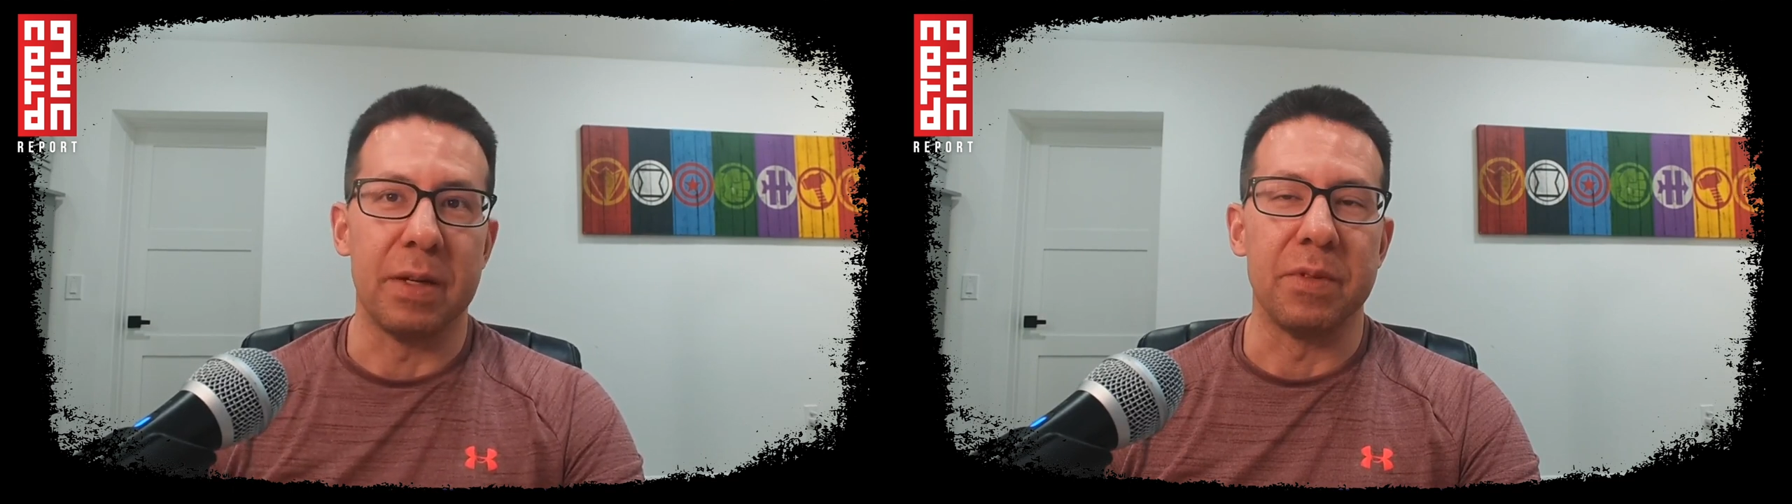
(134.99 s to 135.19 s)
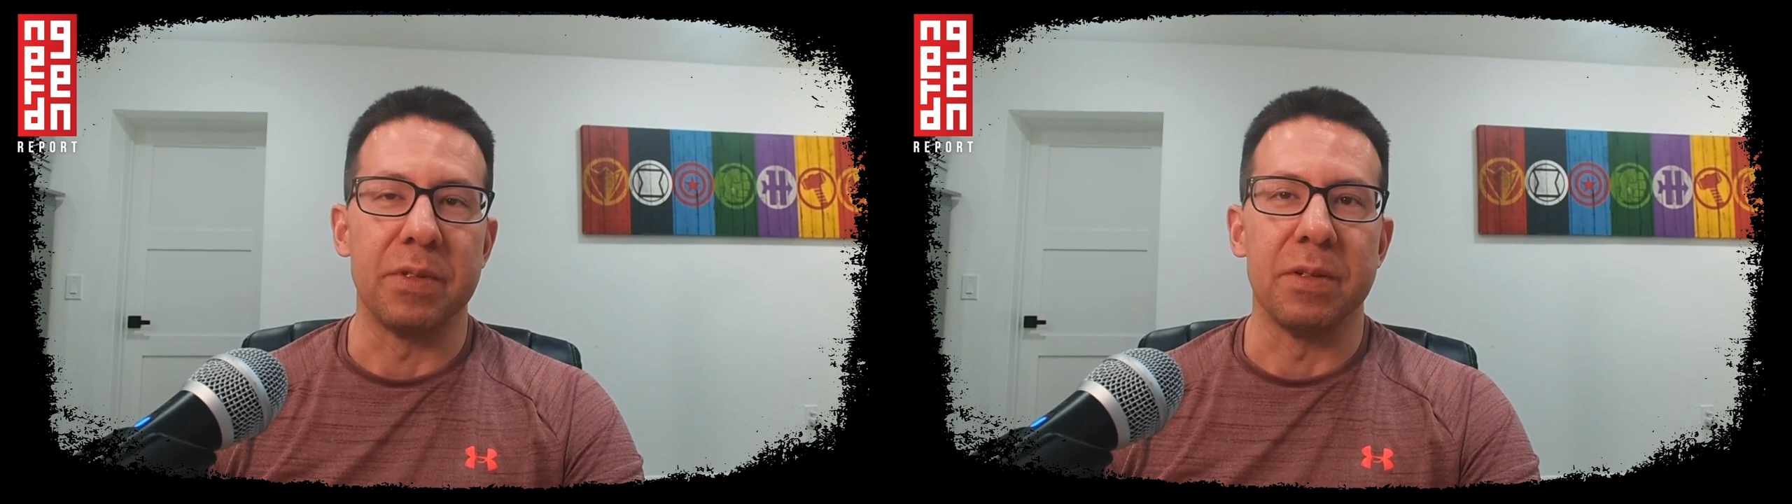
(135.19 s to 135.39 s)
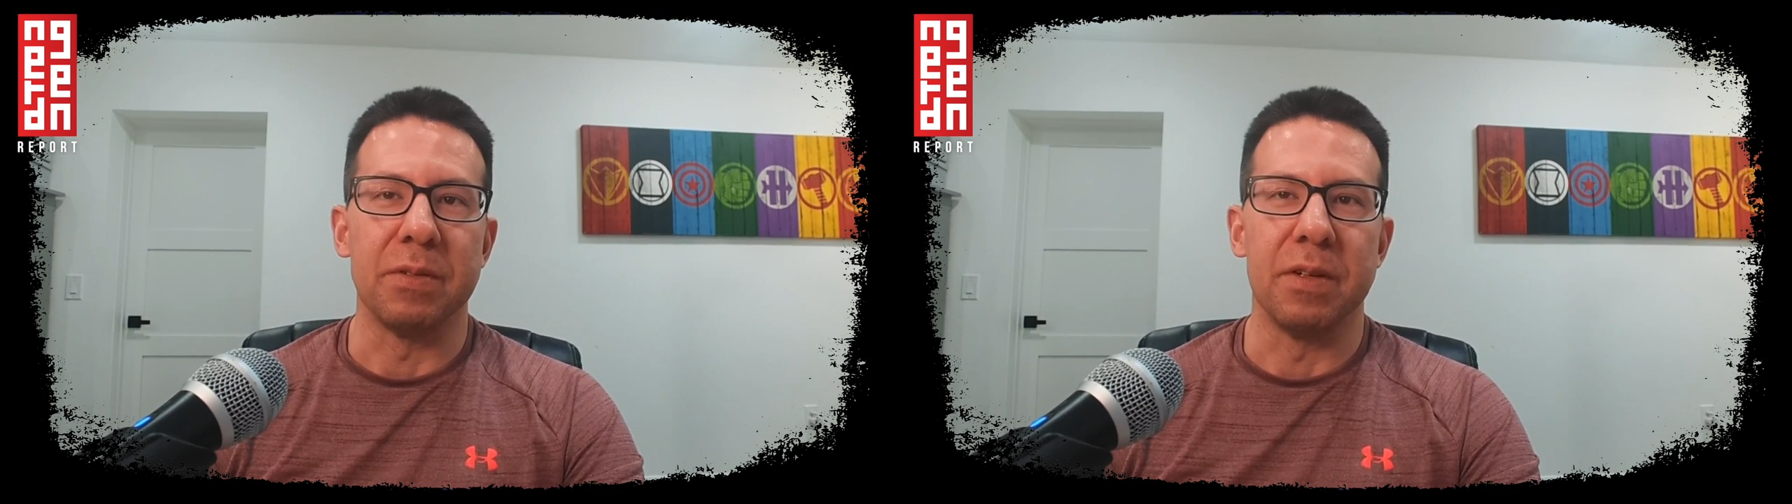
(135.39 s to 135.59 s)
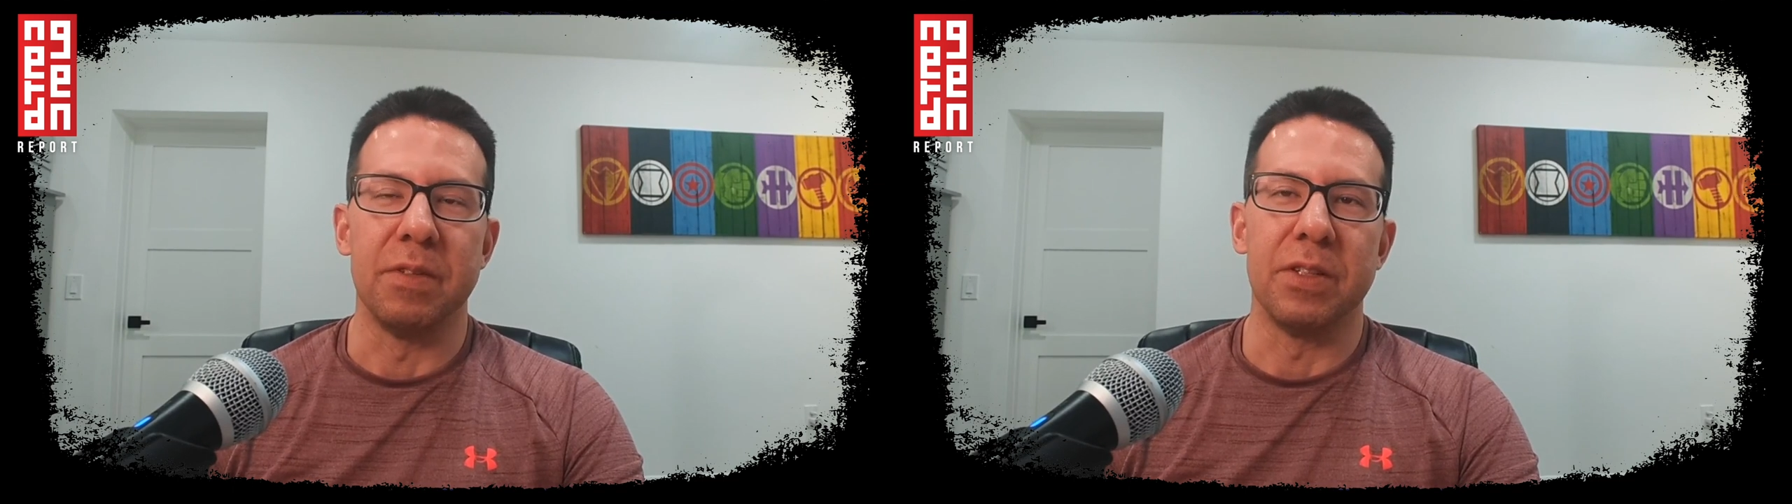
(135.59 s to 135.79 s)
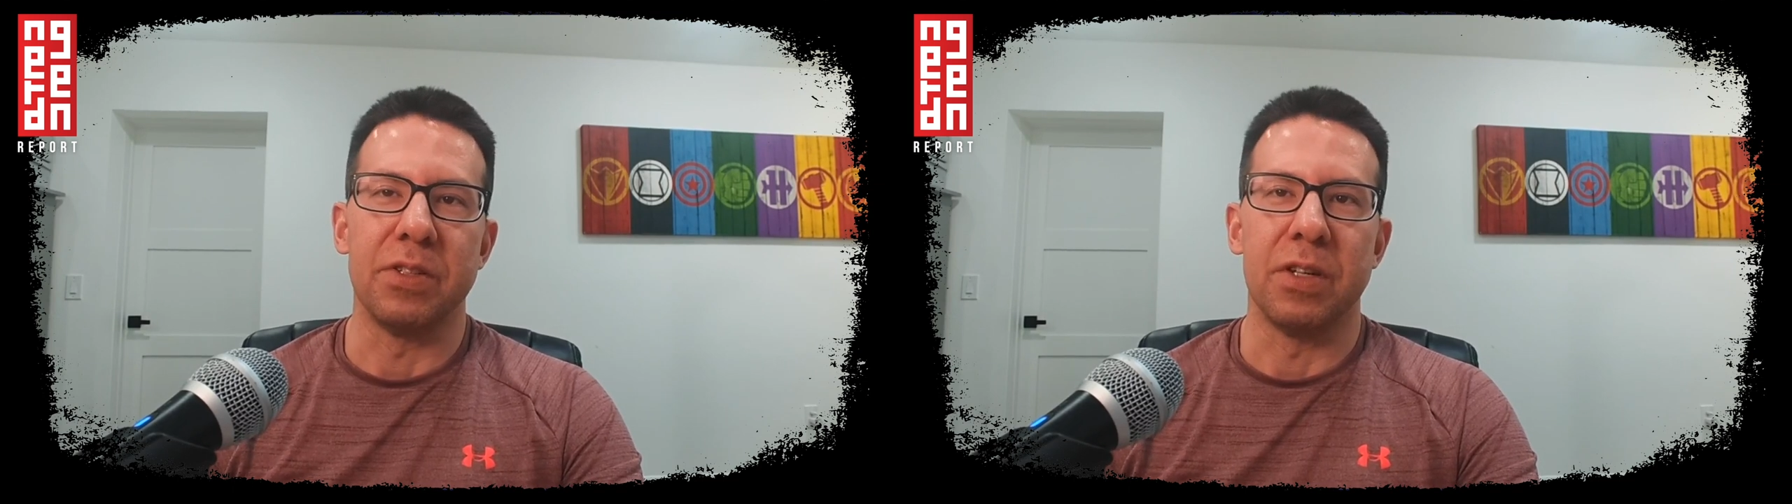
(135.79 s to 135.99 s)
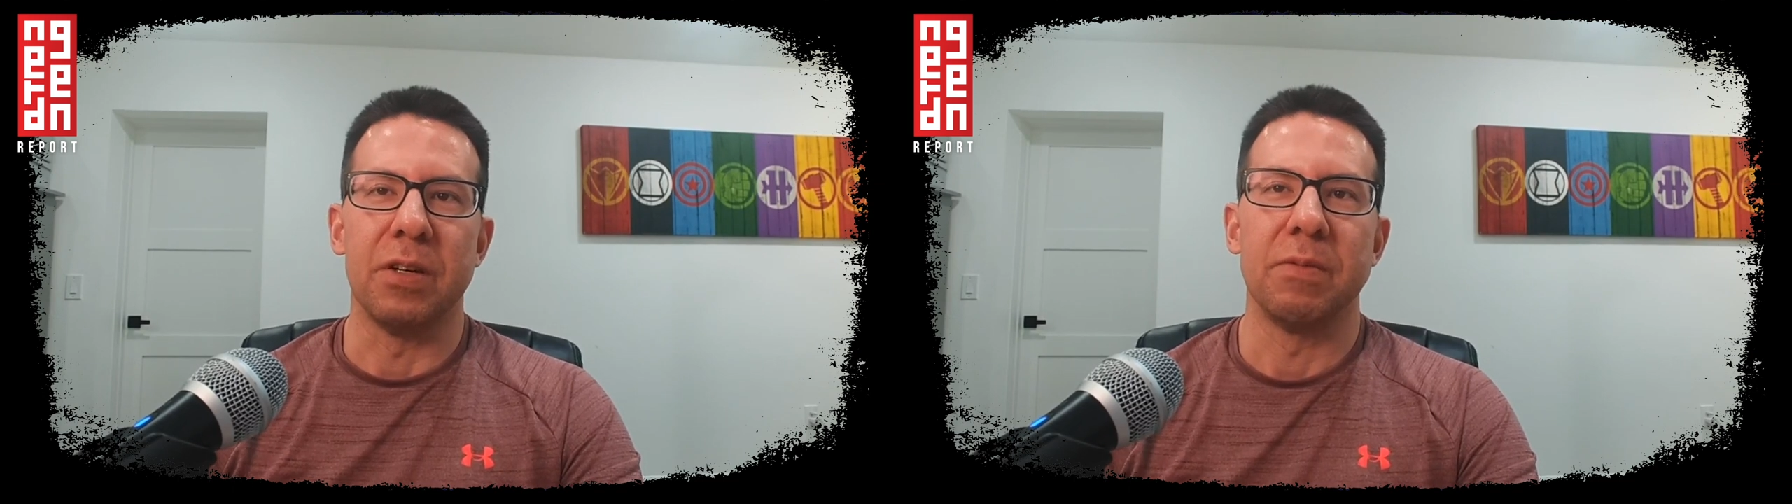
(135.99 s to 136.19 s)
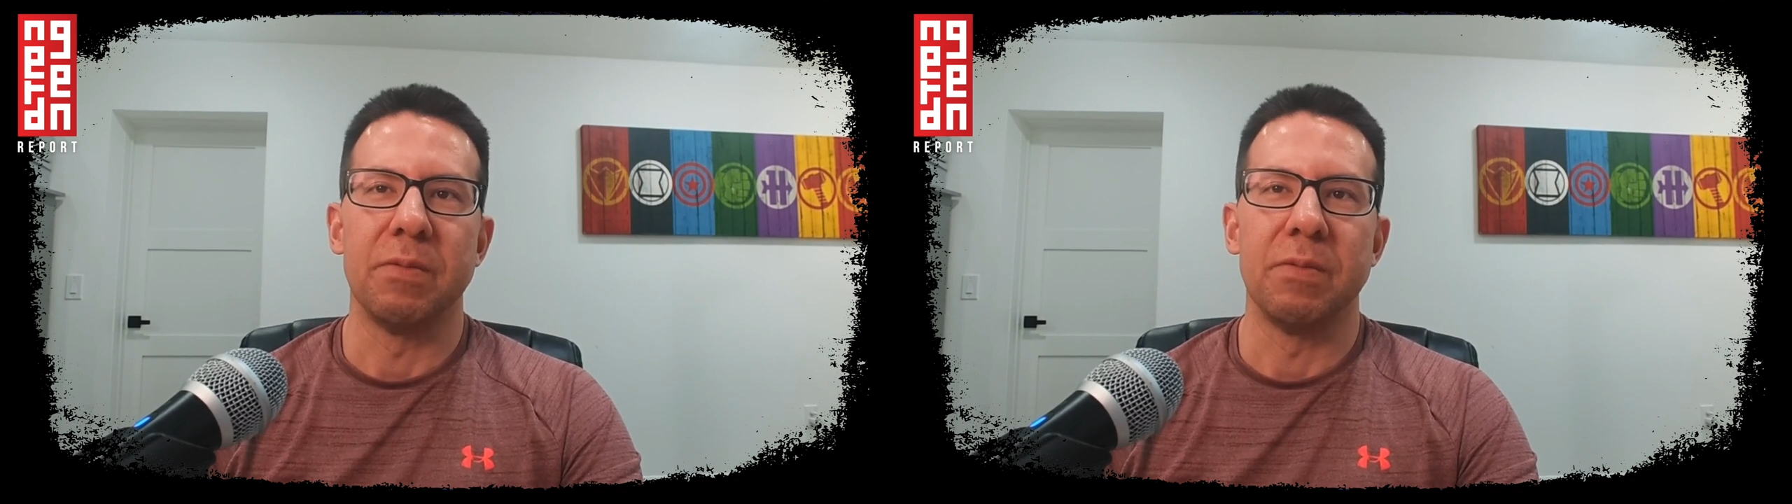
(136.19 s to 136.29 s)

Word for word: episode of this show